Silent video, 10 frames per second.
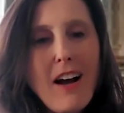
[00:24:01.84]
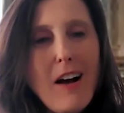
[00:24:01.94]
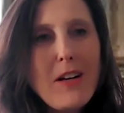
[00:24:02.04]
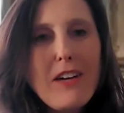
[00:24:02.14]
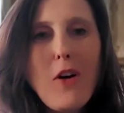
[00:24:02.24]

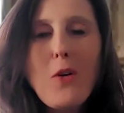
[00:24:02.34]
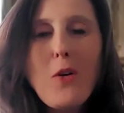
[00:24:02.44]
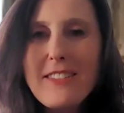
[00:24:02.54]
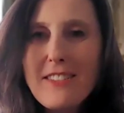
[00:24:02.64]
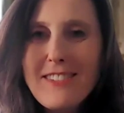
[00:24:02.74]
we kind of owed
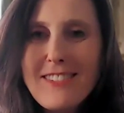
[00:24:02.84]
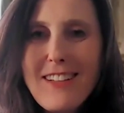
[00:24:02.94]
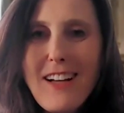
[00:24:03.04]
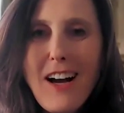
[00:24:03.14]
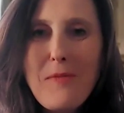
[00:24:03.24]
it
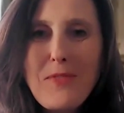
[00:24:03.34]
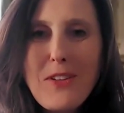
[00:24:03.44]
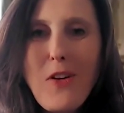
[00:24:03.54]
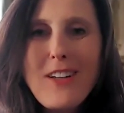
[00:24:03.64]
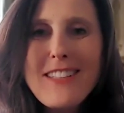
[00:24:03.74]
to
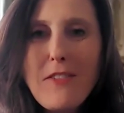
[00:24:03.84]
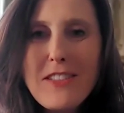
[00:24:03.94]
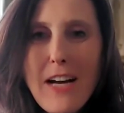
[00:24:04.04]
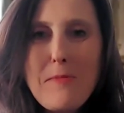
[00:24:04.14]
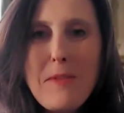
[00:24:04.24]
ourselves
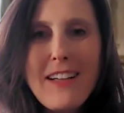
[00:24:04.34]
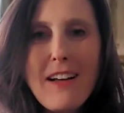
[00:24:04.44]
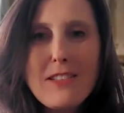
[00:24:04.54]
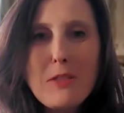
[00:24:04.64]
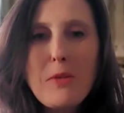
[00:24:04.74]
and to everybody
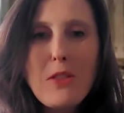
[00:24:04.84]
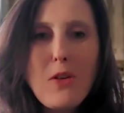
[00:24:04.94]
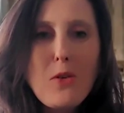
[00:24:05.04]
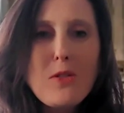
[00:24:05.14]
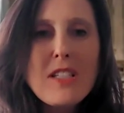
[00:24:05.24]
else to put
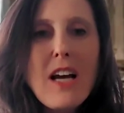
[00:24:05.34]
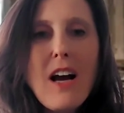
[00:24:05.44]
those